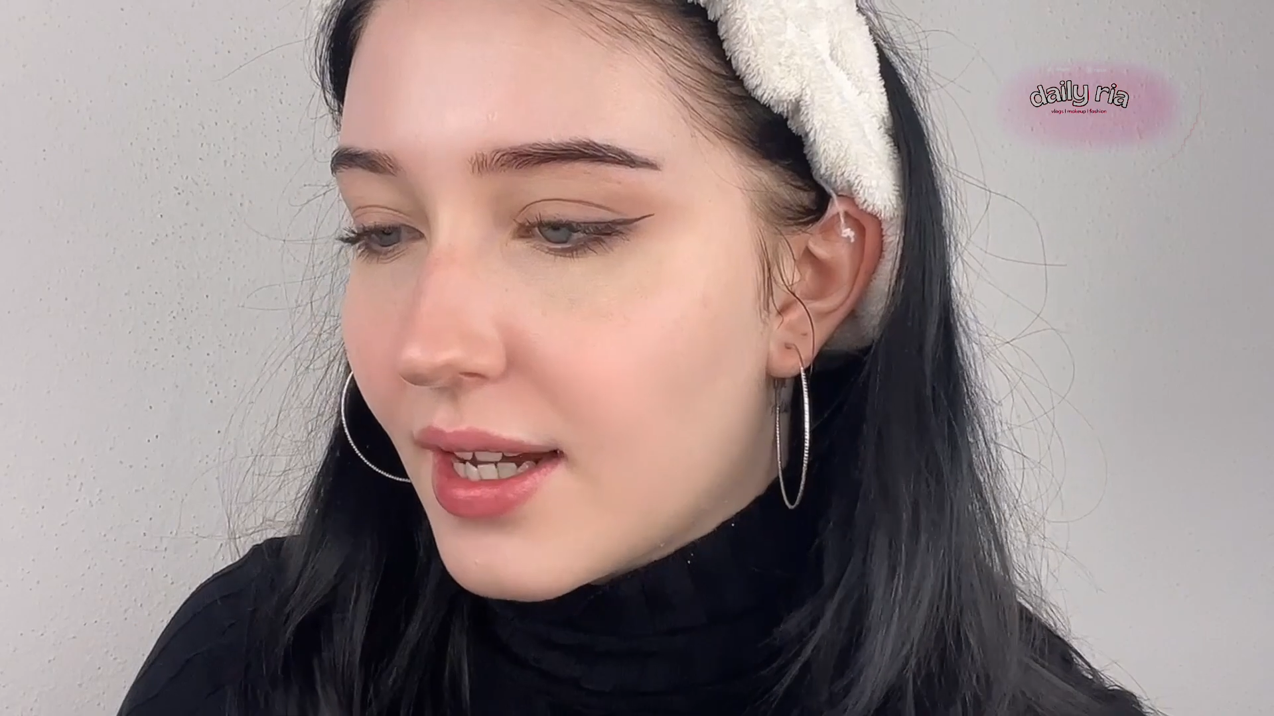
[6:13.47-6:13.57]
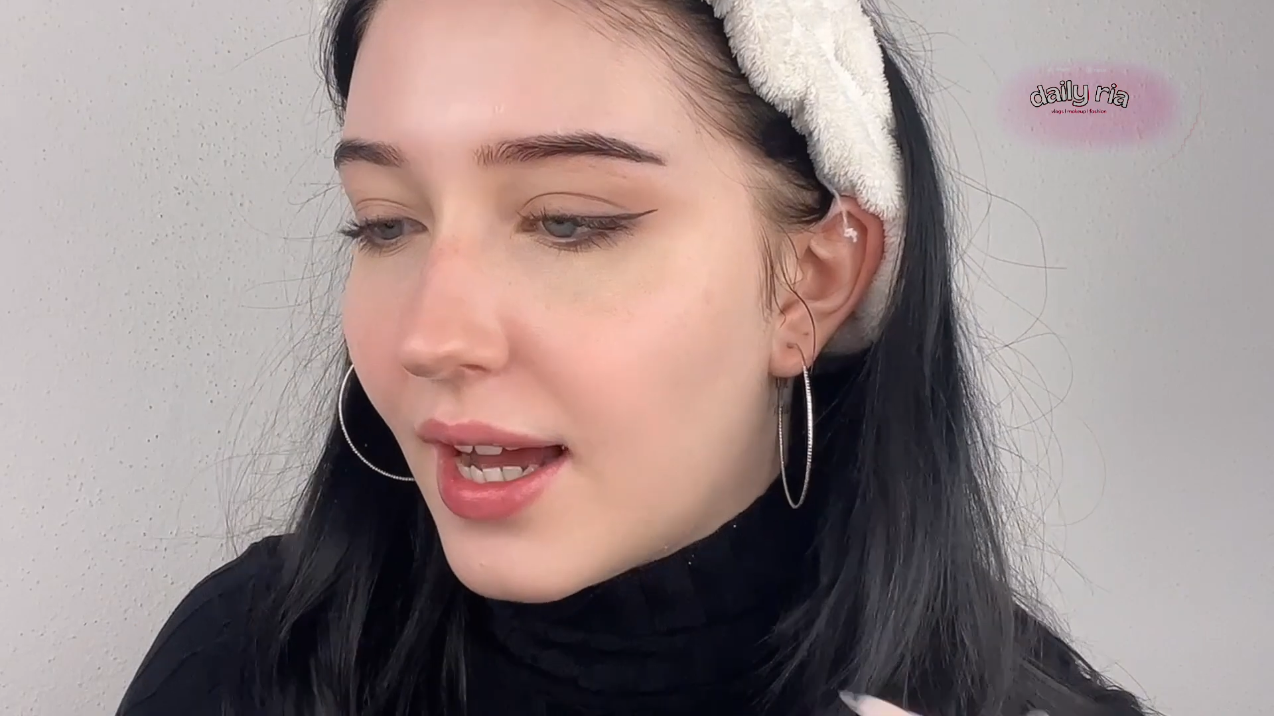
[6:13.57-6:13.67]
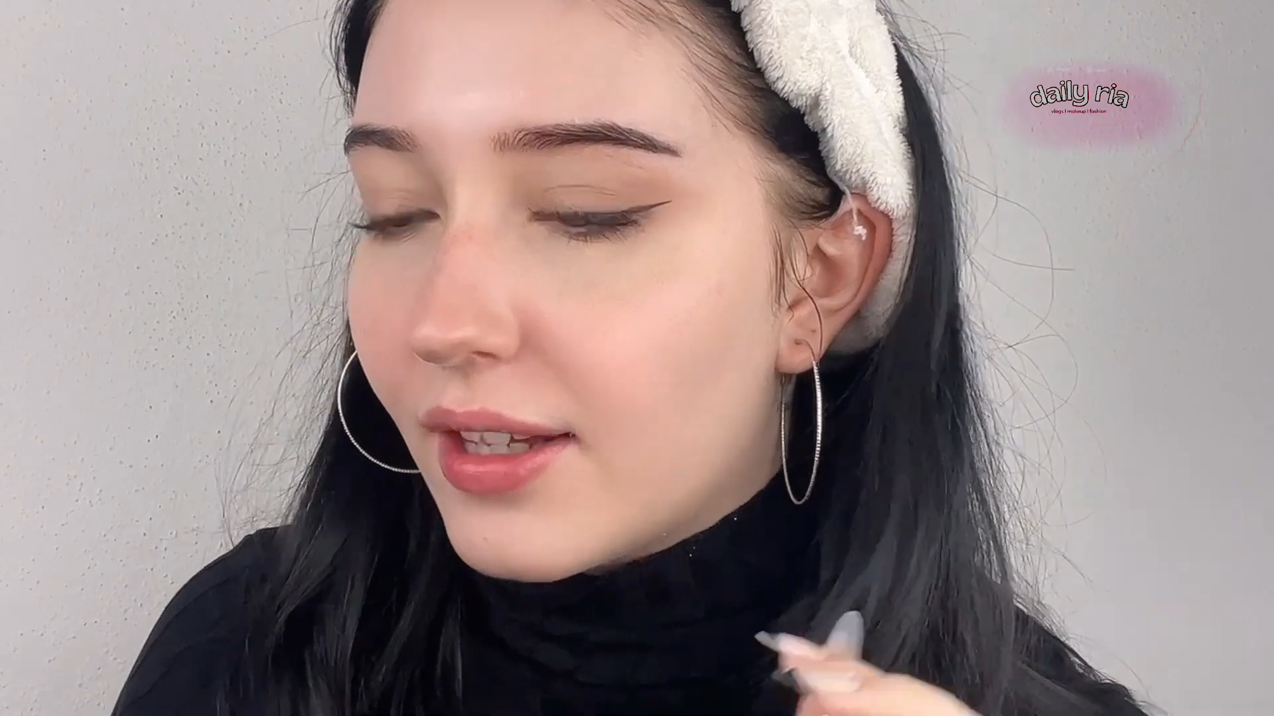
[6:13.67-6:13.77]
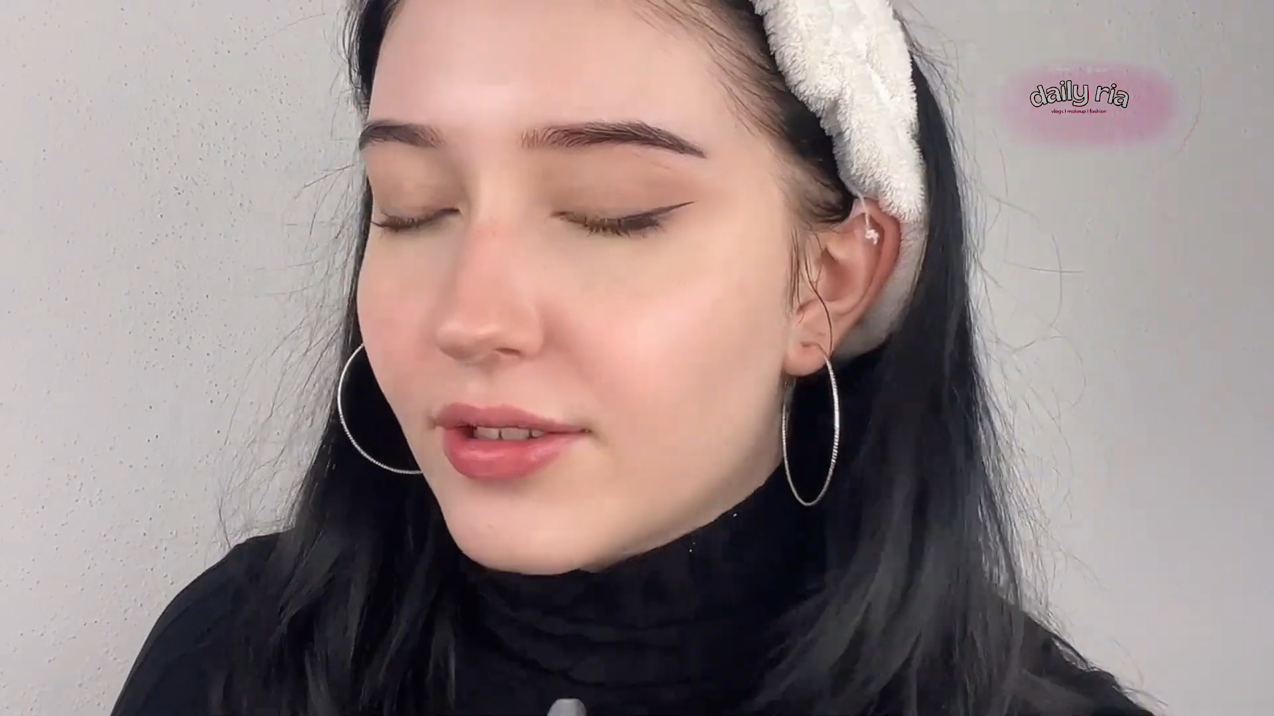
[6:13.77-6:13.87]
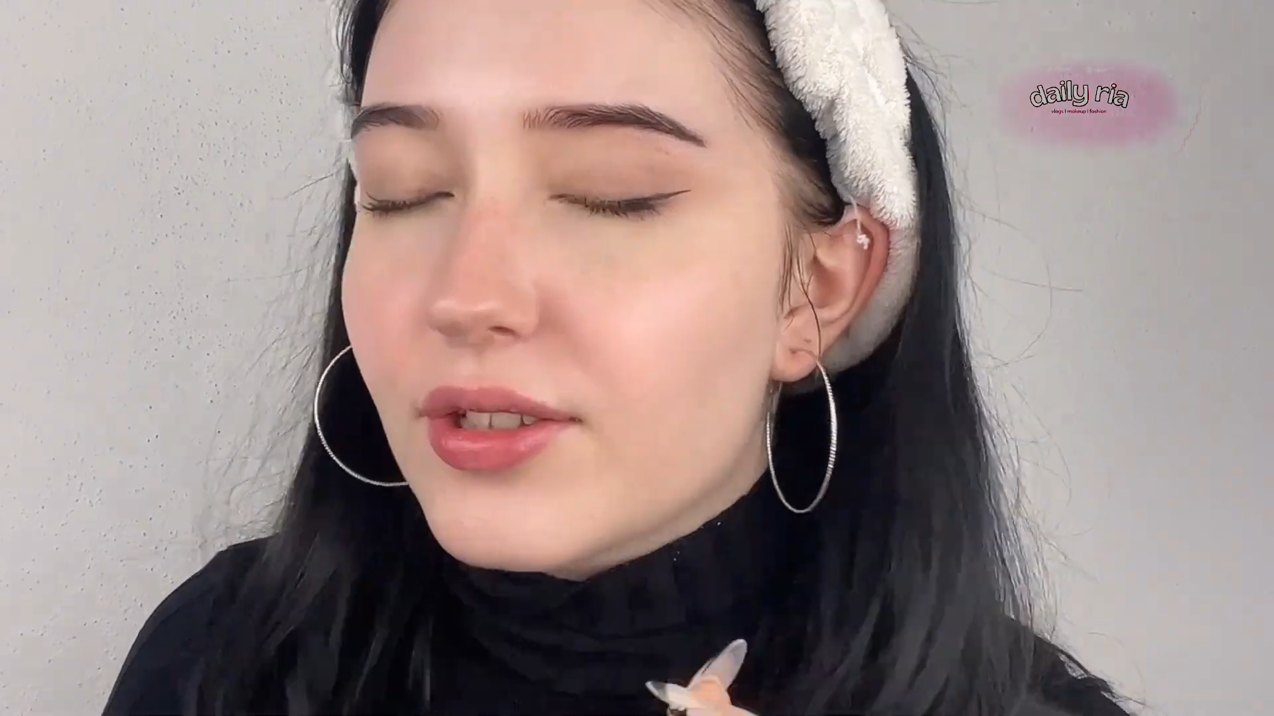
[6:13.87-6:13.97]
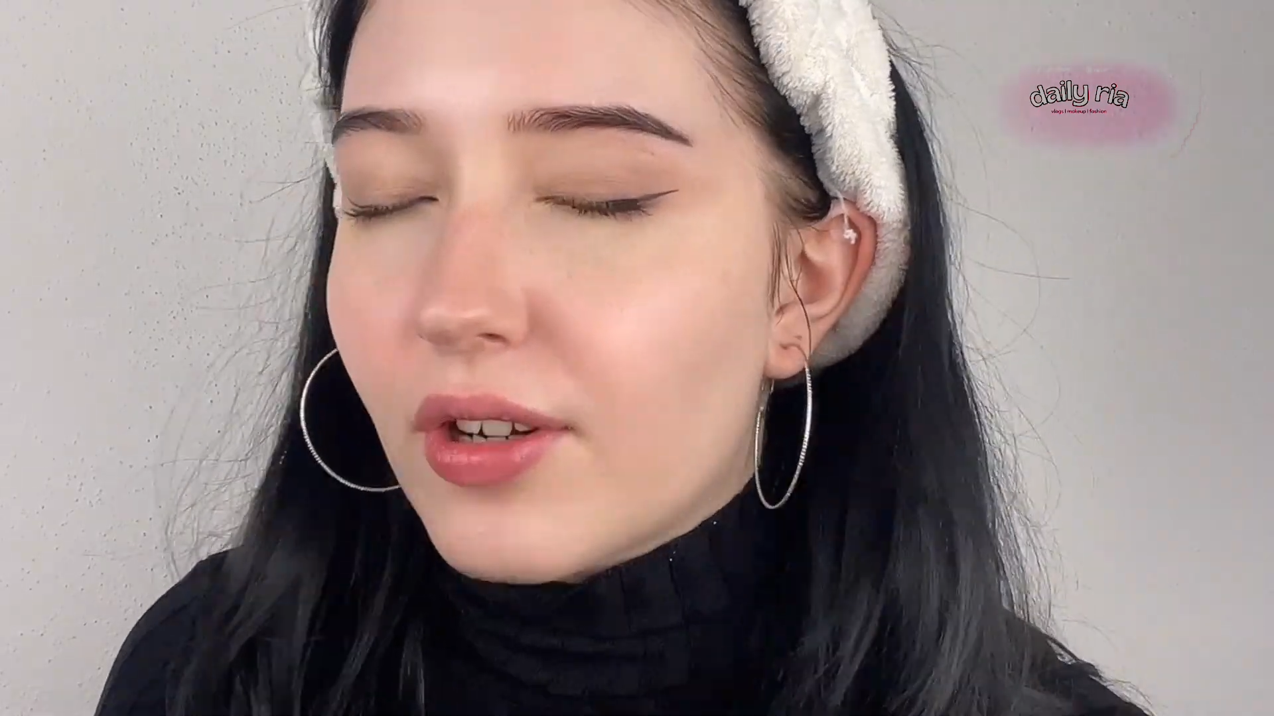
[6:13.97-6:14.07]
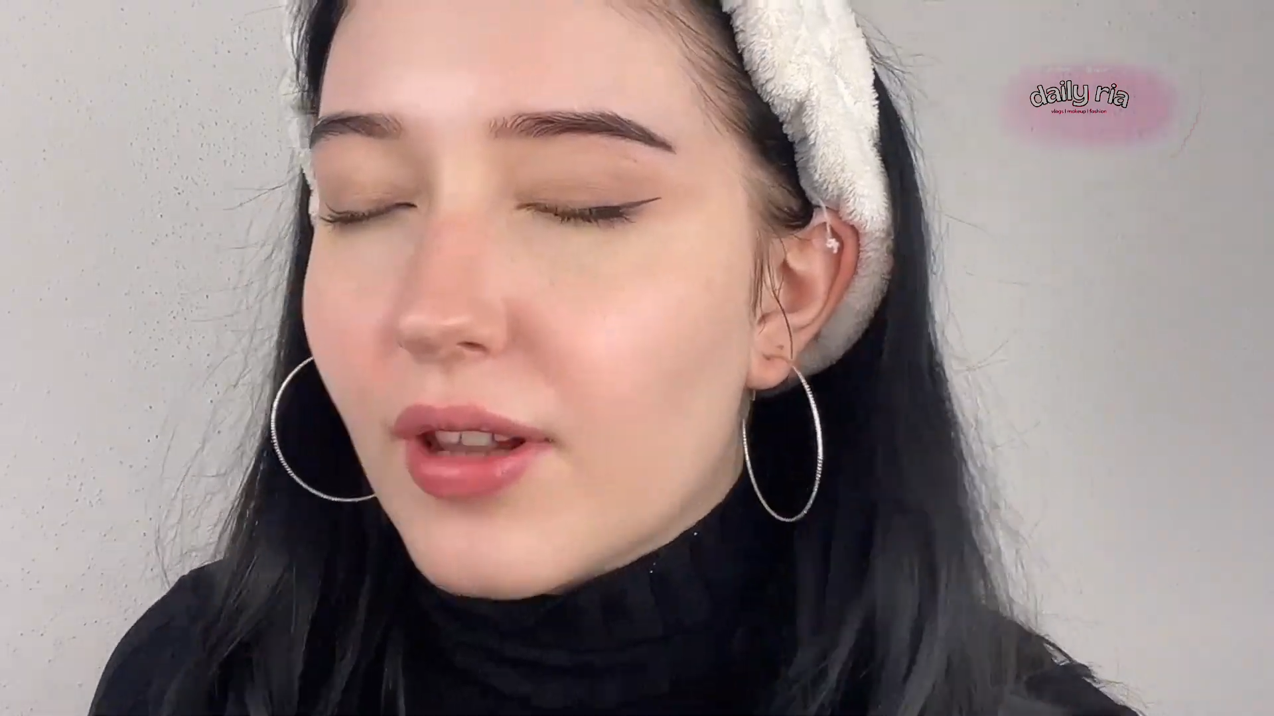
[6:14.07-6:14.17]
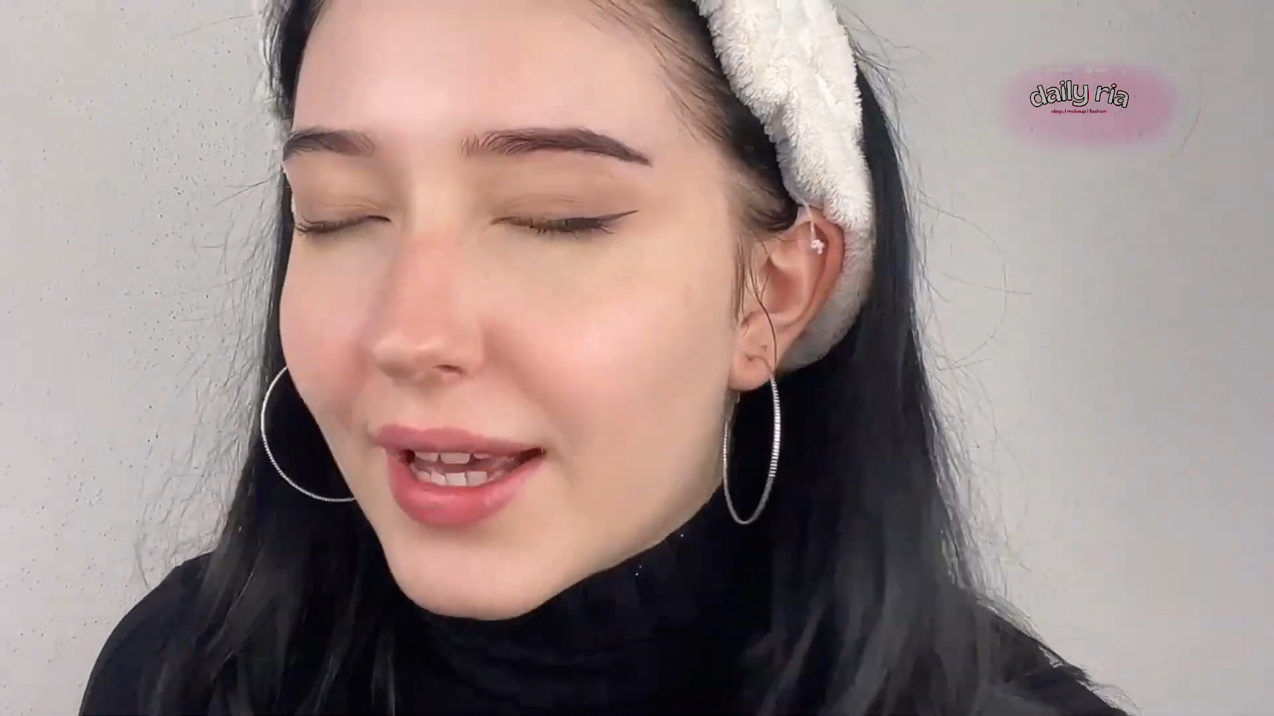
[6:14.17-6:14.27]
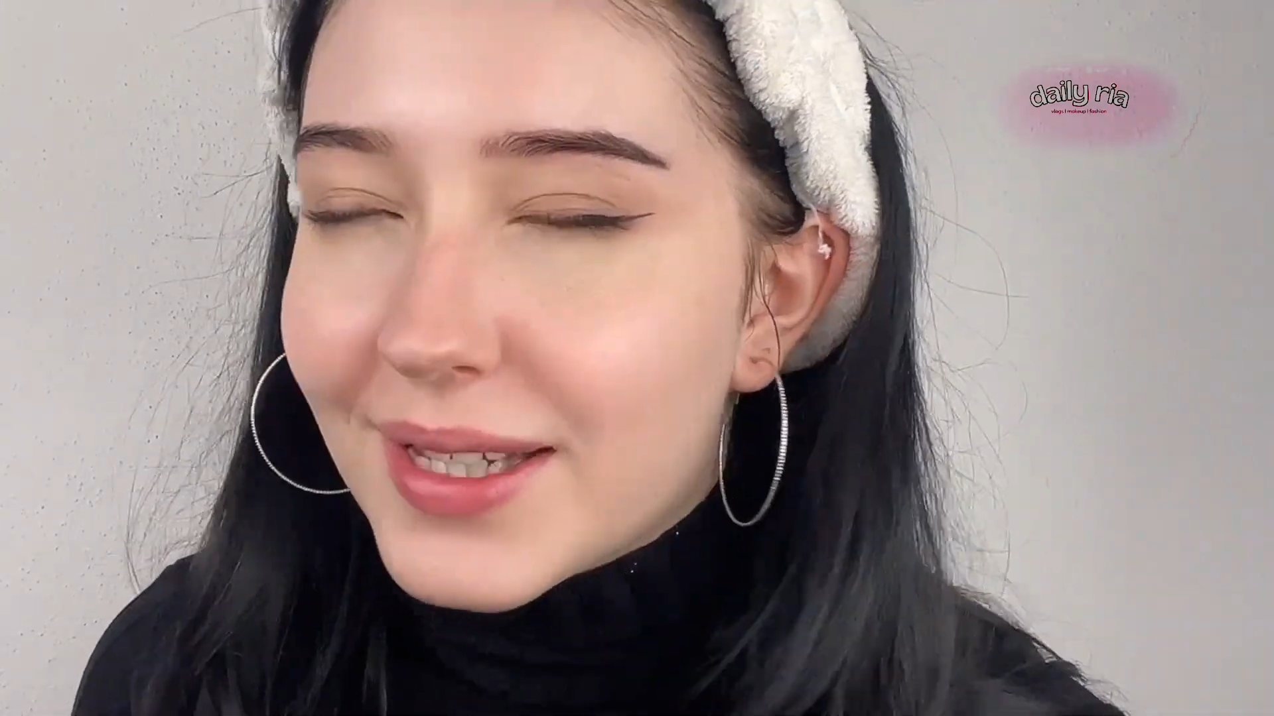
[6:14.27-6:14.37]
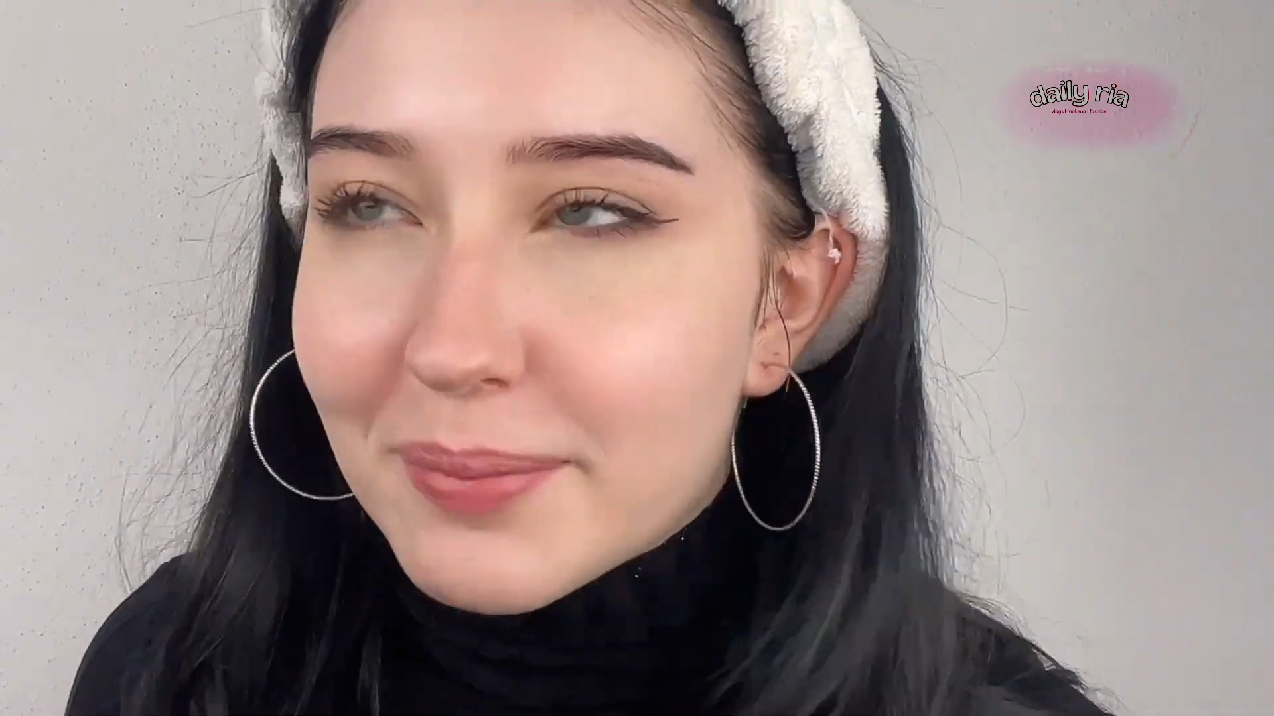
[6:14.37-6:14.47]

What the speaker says: I also don't like